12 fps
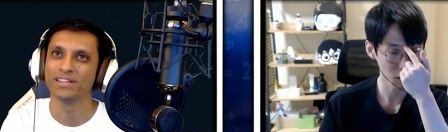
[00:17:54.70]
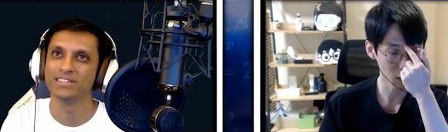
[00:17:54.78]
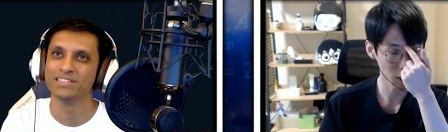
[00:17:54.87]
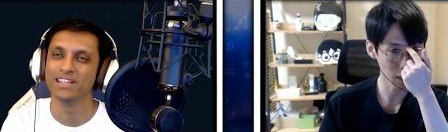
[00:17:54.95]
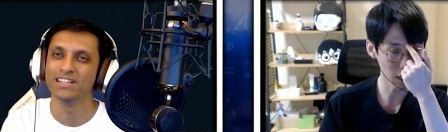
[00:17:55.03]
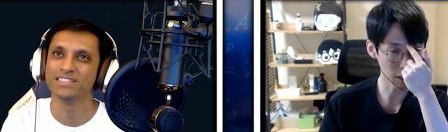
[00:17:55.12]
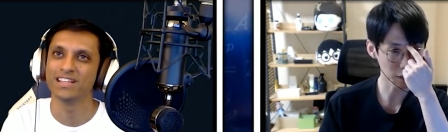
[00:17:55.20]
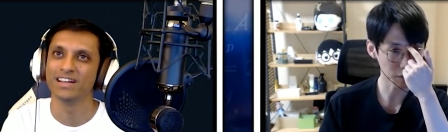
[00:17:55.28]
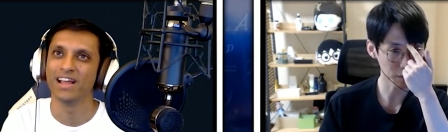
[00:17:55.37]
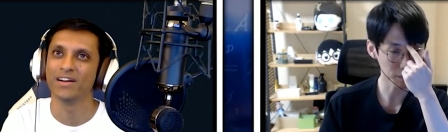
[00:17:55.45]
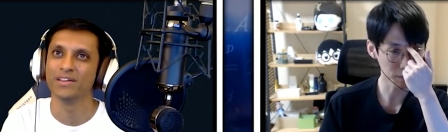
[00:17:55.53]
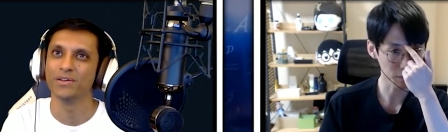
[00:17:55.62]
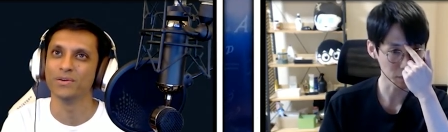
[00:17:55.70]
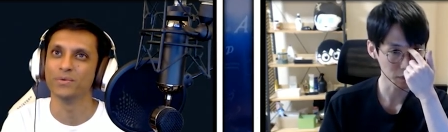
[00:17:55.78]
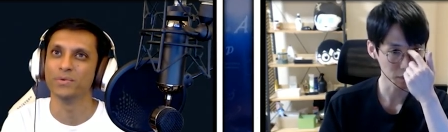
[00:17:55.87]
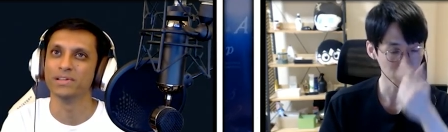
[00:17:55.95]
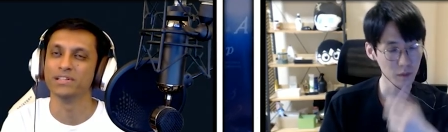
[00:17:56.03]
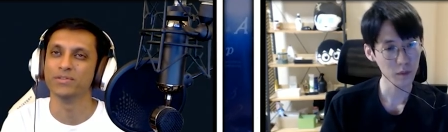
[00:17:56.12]
Speaker 1: is this, yeah. then how do you
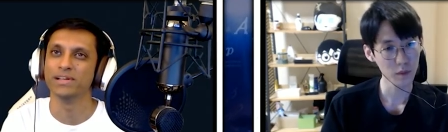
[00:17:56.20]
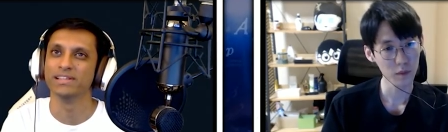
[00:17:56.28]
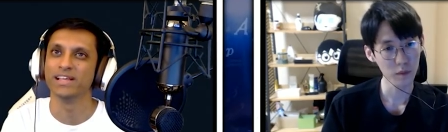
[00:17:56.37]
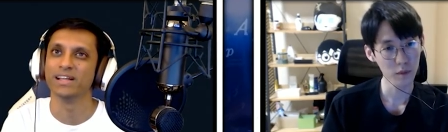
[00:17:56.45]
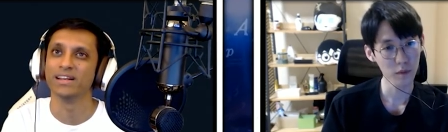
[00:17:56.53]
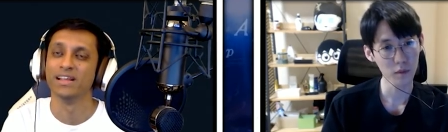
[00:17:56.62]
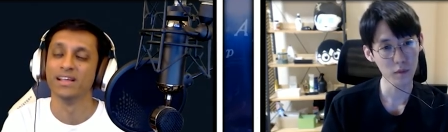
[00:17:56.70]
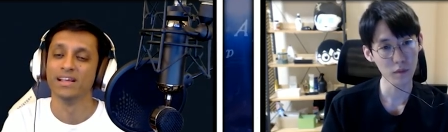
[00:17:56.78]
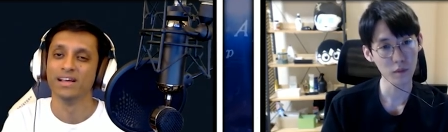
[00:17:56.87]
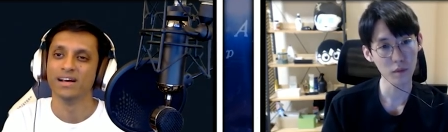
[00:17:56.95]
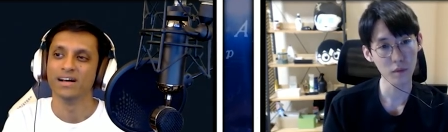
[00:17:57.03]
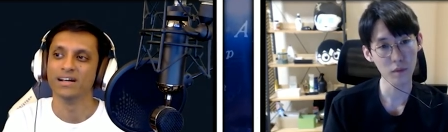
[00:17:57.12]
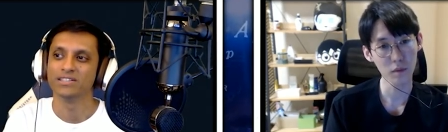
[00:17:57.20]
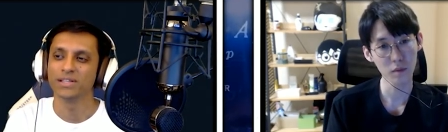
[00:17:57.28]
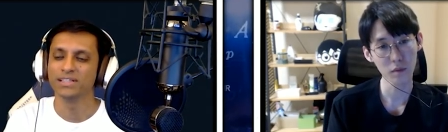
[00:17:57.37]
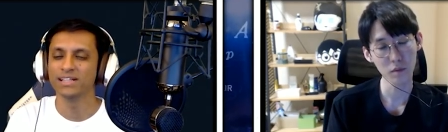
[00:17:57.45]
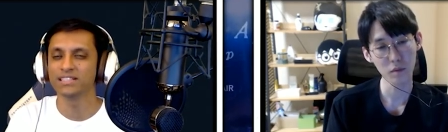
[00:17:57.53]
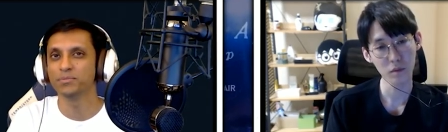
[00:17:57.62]
really treat that? Uh, so
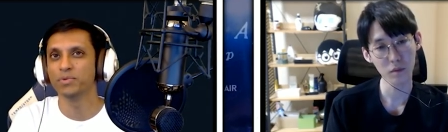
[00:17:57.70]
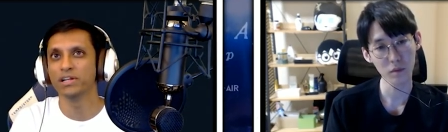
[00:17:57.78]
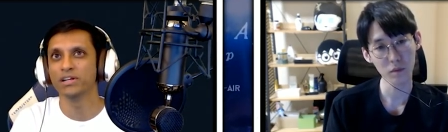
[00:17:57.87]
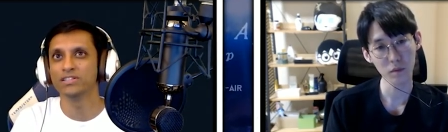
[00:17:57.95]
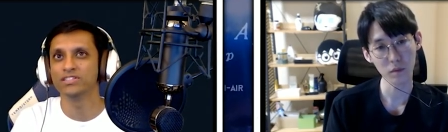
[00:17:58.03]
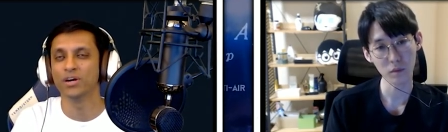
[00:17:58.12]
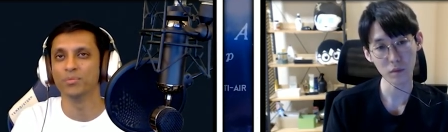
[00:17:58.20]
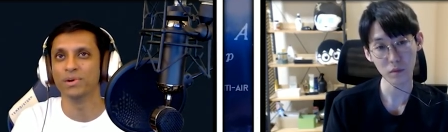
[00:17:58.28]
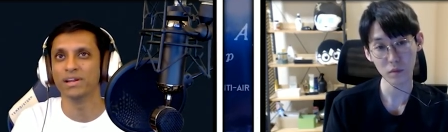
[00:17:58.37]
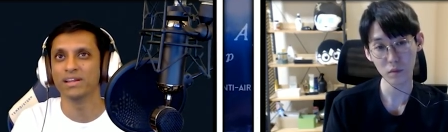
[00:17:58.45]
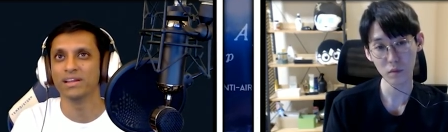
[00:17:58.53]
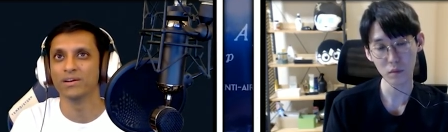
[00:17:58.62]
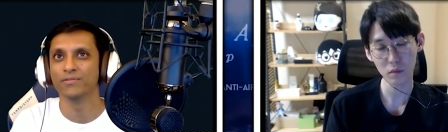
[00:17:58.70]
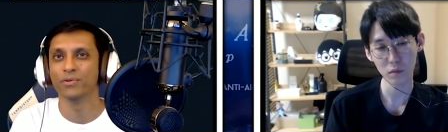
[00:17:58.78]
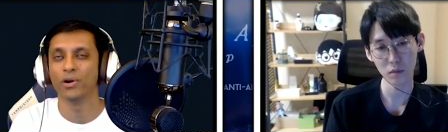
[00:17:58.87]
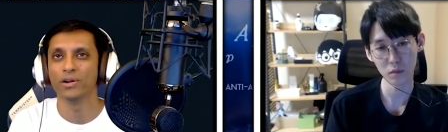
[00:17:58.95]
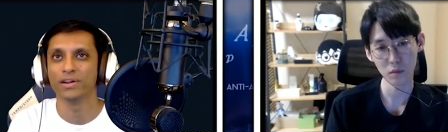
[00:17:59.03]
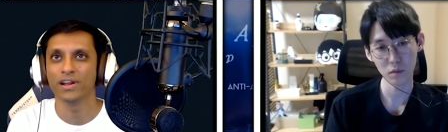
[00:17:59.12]
I think that's a pretty good summary, you know,
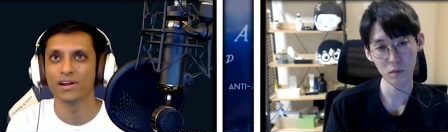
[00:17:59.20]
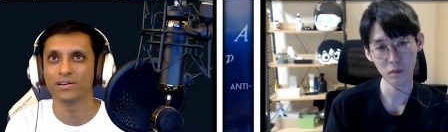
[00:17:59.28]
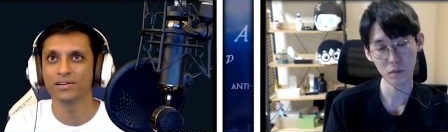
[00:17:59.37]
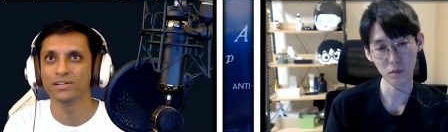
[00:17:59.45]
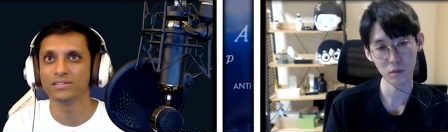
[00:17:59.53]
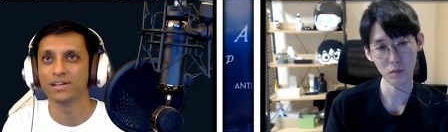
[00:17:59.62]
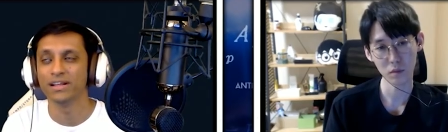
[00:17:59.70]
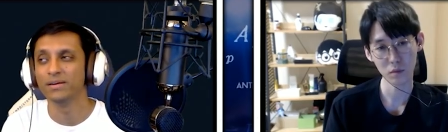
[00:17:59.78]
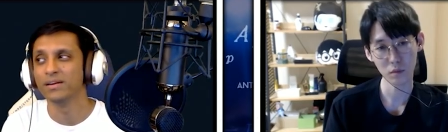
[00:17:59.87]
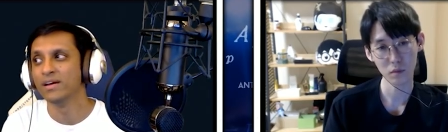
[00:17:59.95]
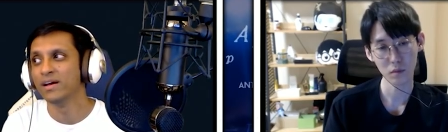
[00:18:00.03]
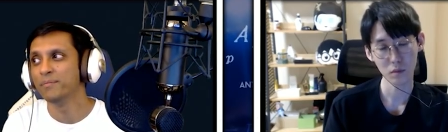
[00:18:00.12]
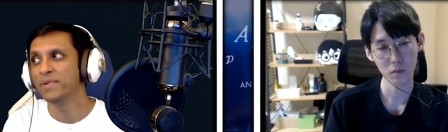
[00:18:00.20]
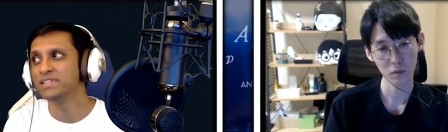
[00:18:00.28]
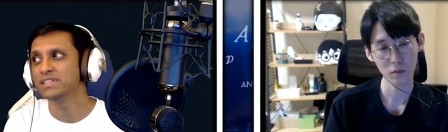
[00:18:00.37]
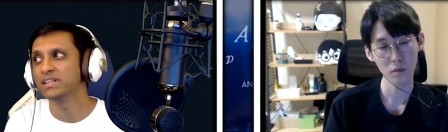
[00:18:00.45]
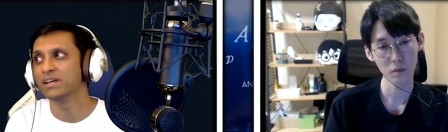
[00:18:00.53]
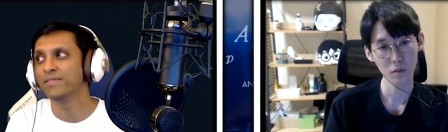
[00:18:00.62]
for all your characters and
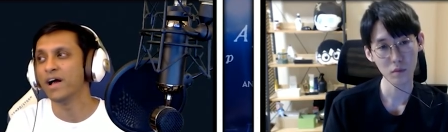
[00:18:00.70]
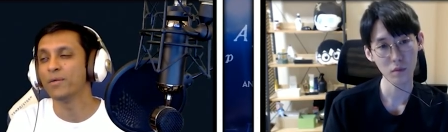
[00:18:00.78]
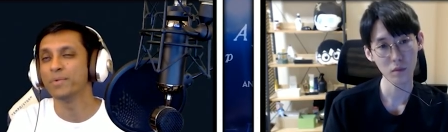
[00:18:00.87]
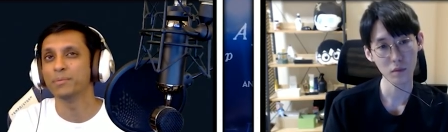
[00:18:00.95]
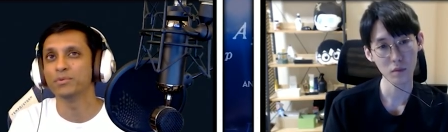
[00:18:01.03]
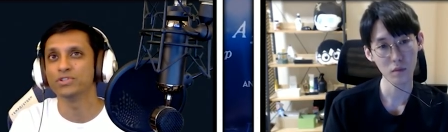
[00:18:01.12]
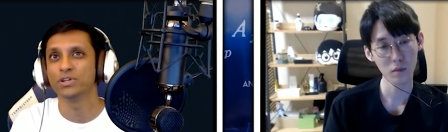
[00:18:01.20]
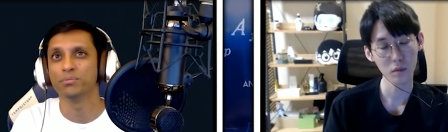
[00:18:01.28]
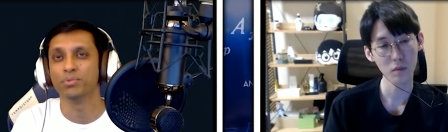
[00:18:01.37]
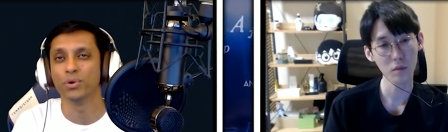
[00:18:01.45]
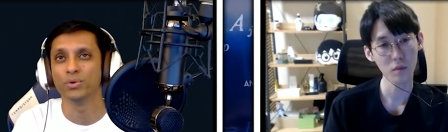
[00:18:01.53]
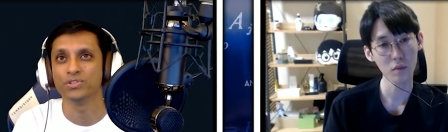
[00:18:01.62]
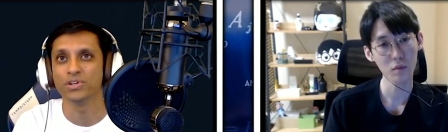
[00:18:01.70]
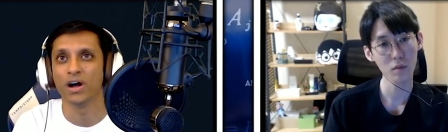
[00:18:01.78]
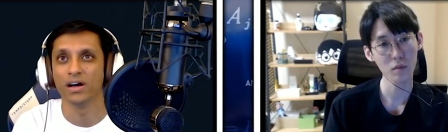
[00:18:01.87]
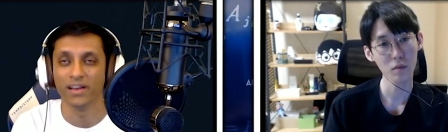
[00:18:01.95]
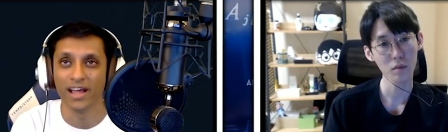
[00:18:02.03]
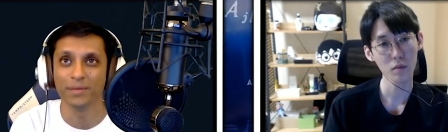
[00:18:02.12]
basically of how people should approach
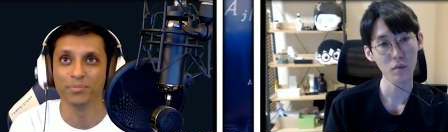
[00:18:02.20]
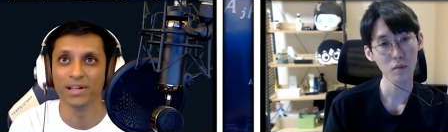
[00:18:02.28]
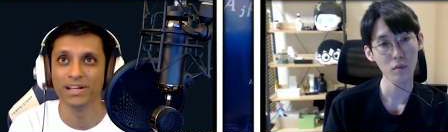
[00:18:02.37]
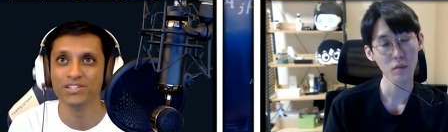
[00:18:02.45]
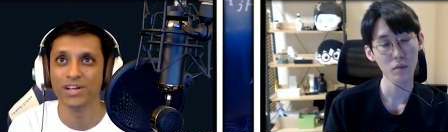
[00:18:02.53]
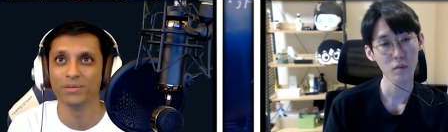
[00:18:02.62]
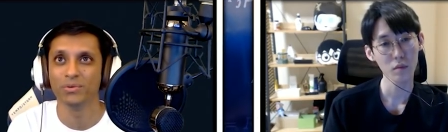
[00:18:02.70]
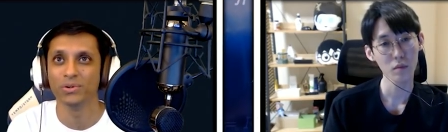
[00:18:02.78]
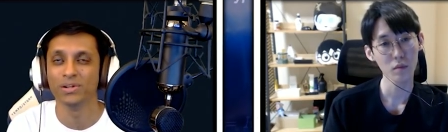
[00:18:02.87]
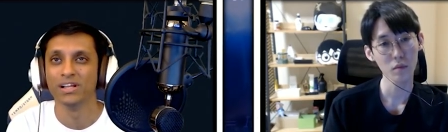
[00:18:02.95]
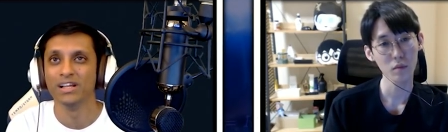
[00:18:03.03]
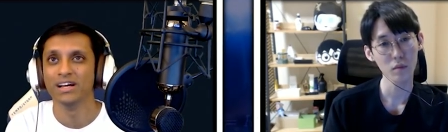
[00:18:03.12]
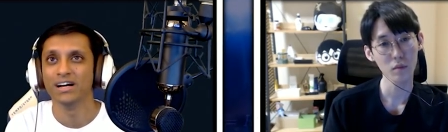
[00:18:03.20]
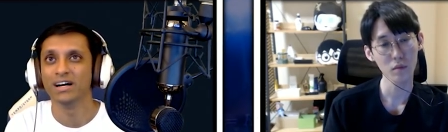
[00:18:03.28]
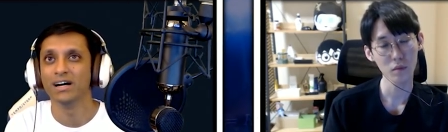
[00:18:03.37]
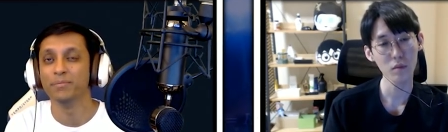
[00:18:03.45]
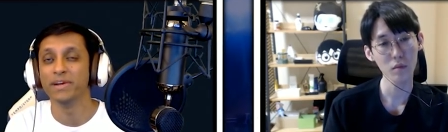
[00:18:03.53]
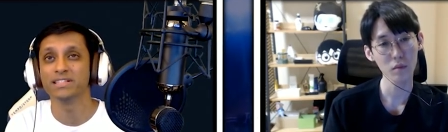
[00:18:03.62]
online play in general.
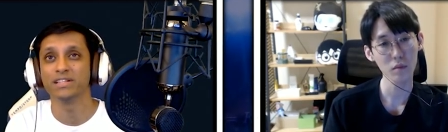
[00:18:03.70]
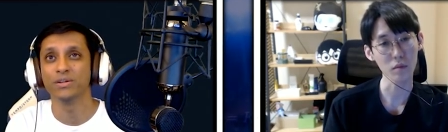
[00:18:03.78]
Uh, basically, mm-hmm. you